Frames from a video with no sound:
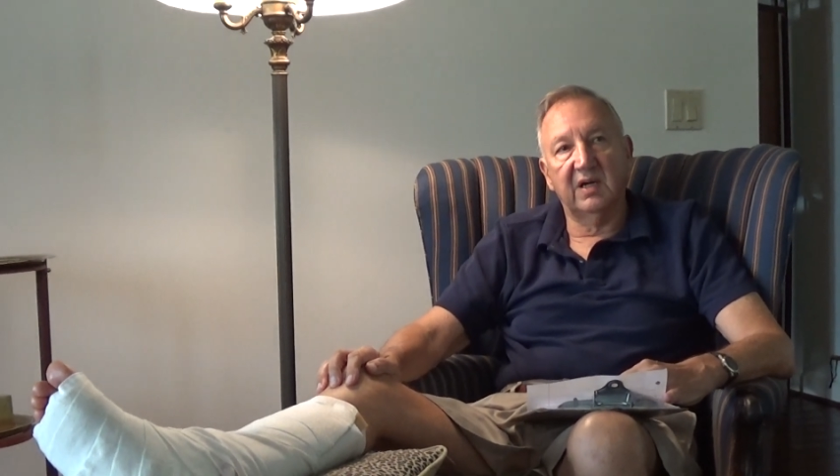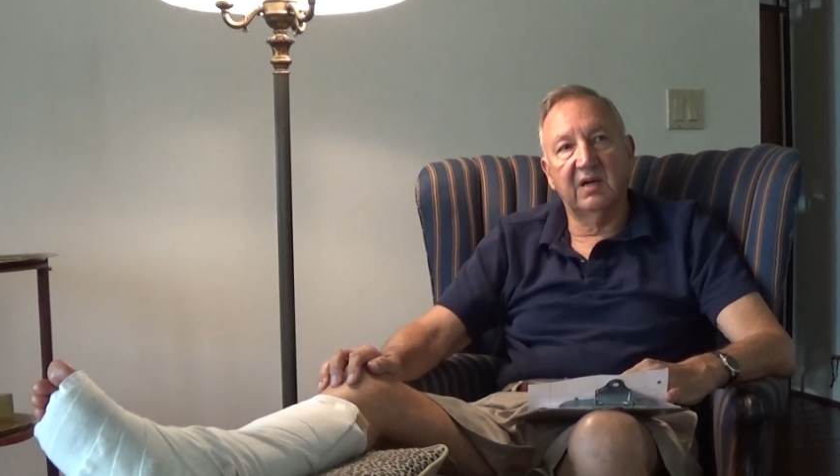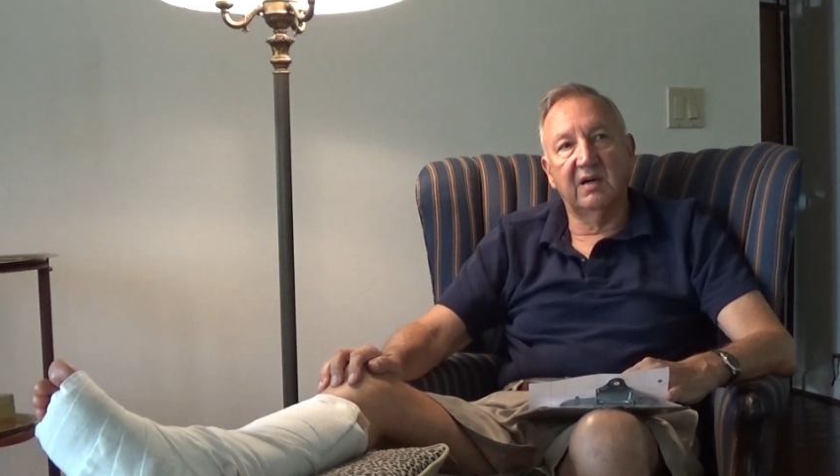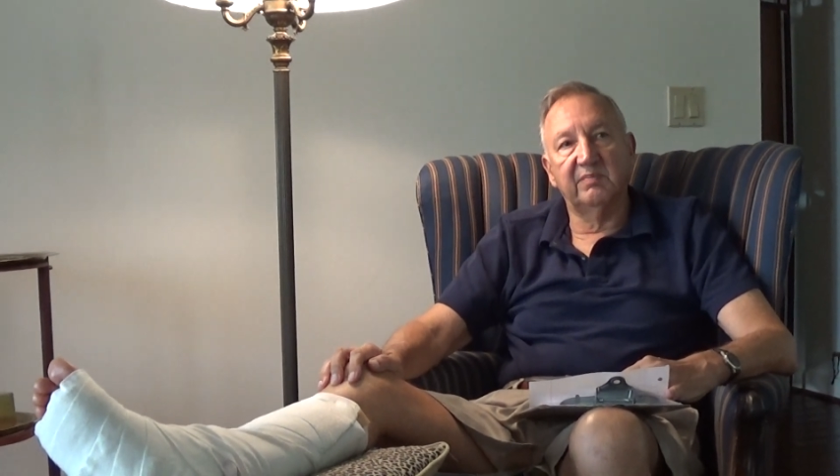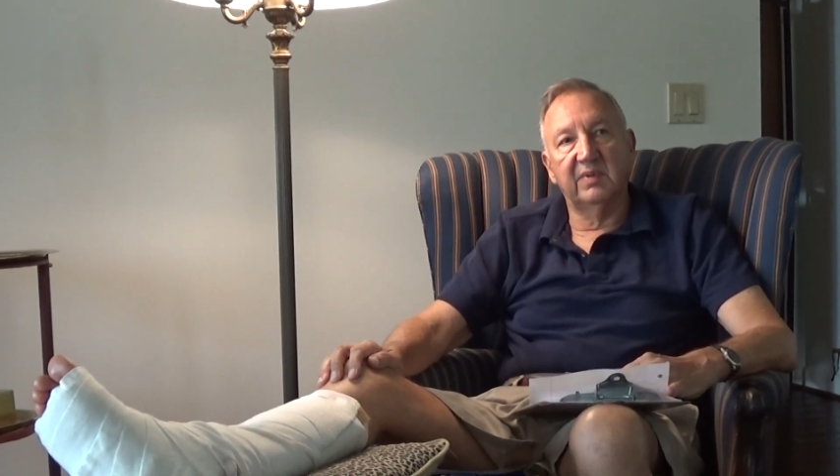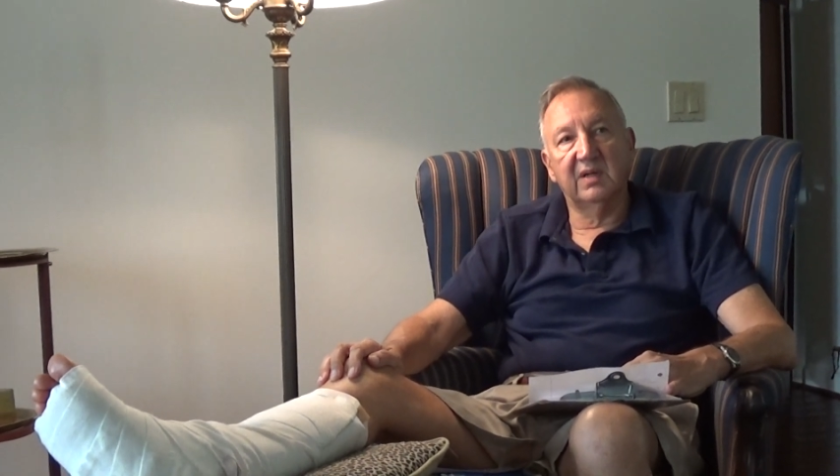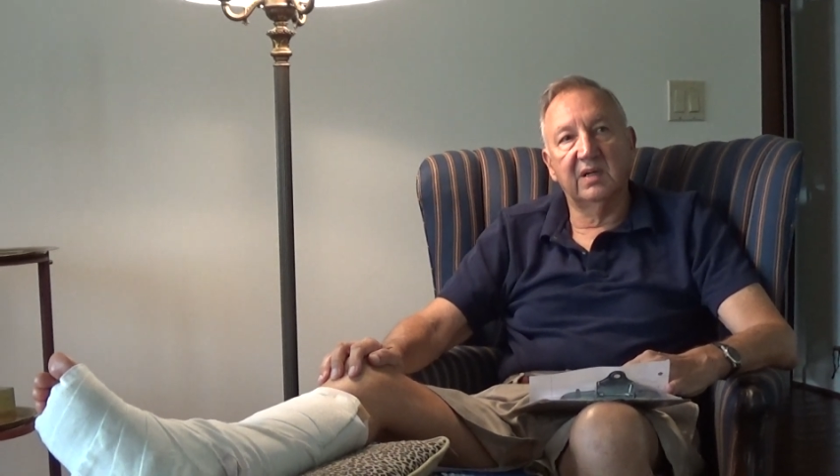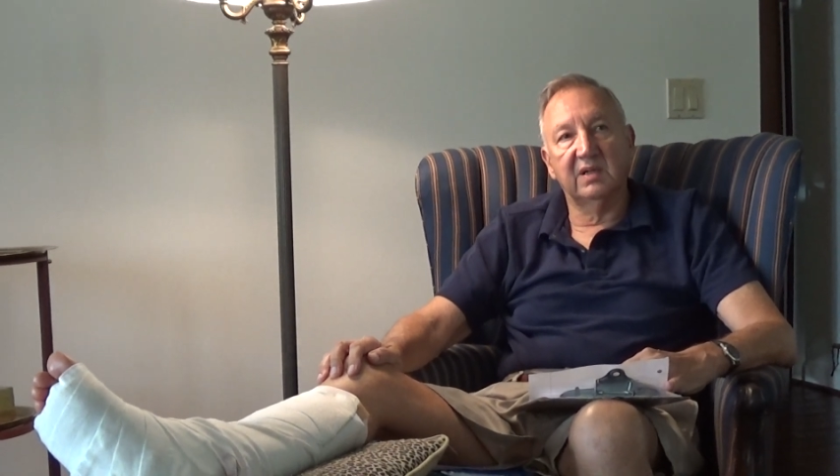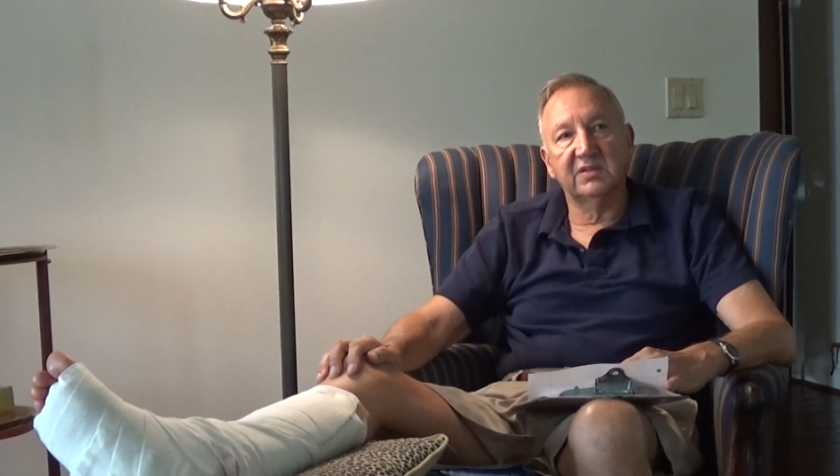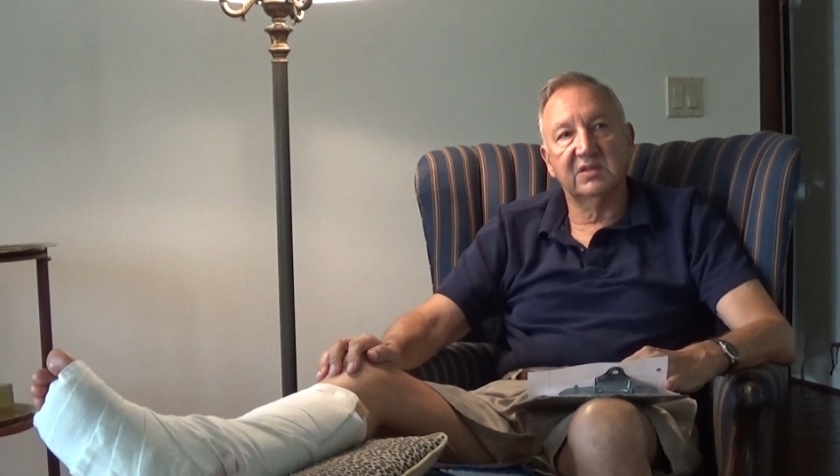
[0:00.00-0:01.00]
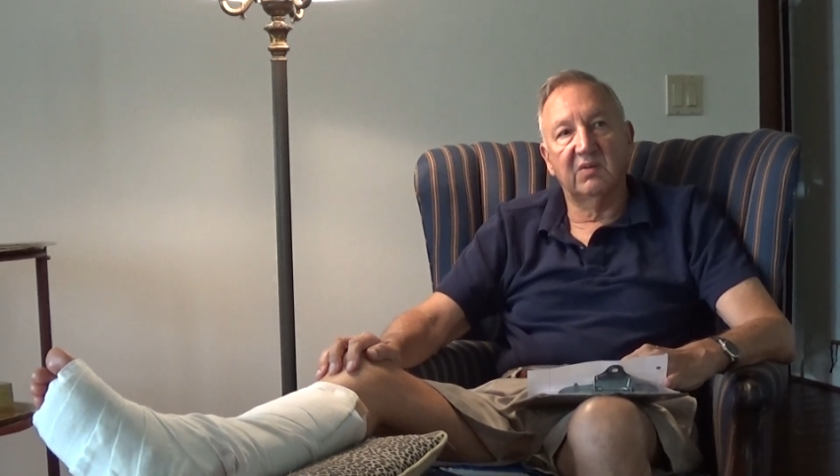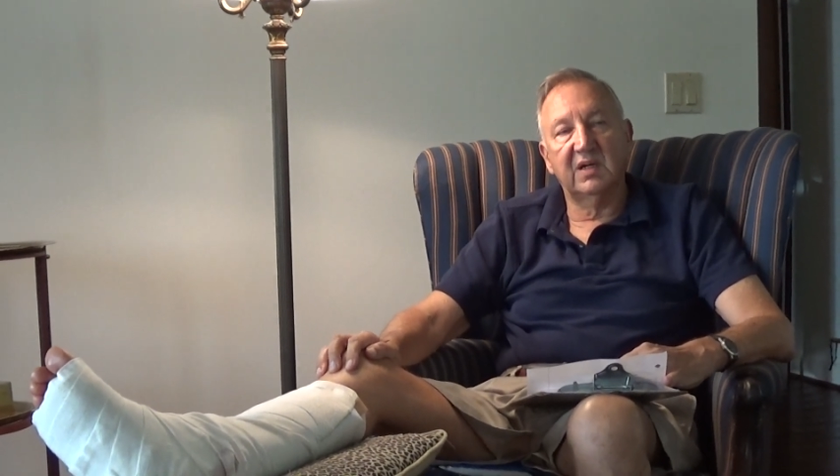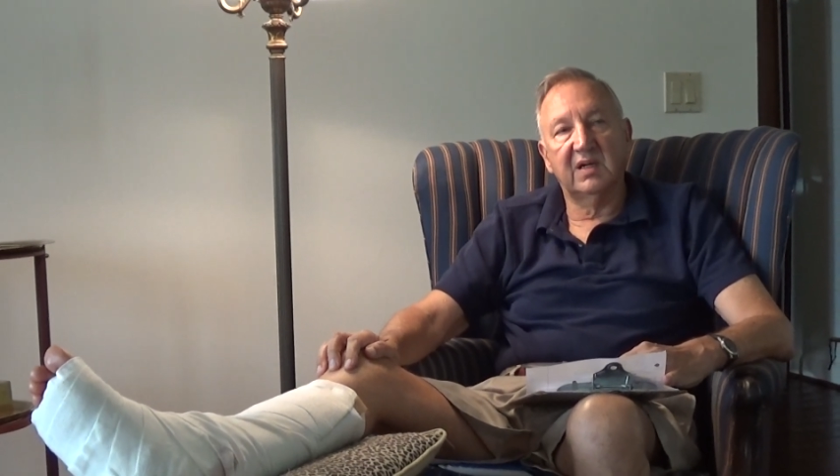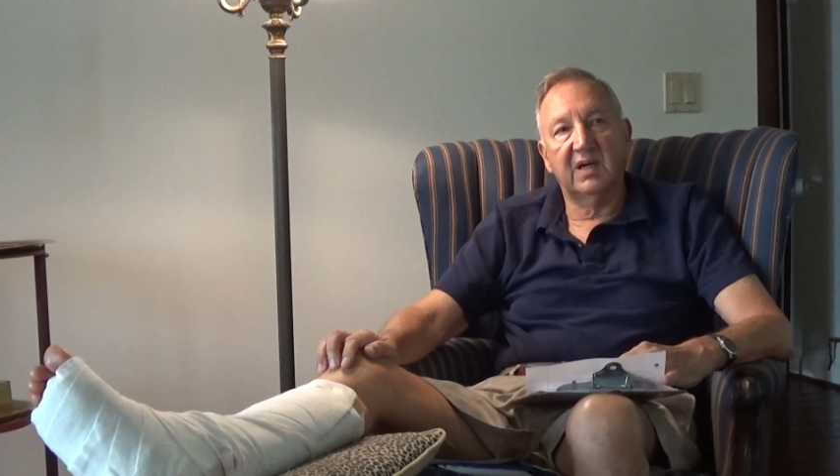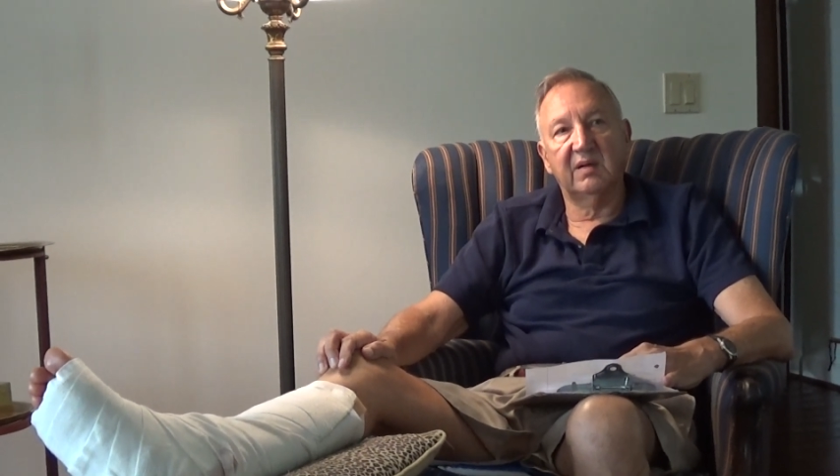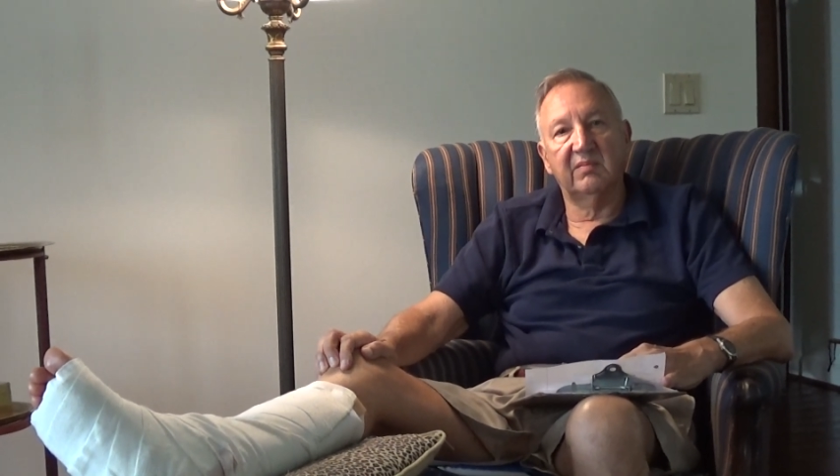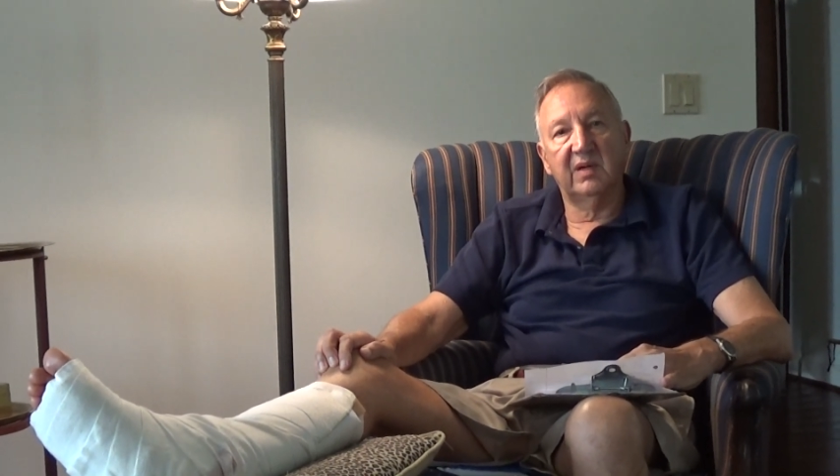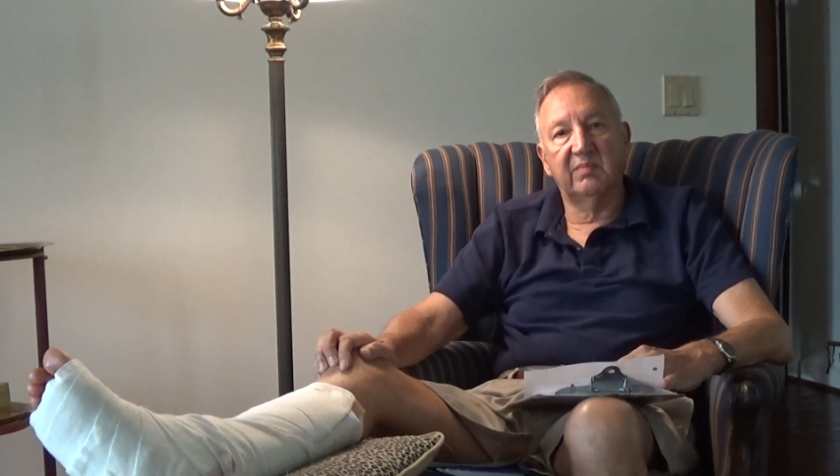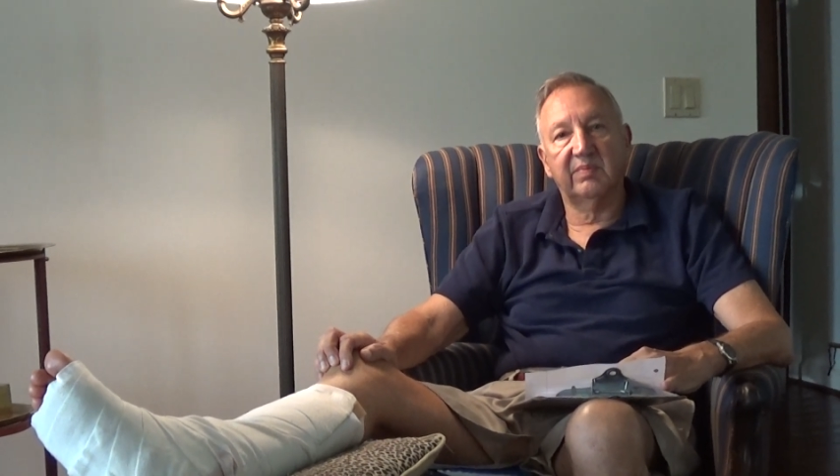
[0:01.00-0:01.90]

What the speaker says: up. So I got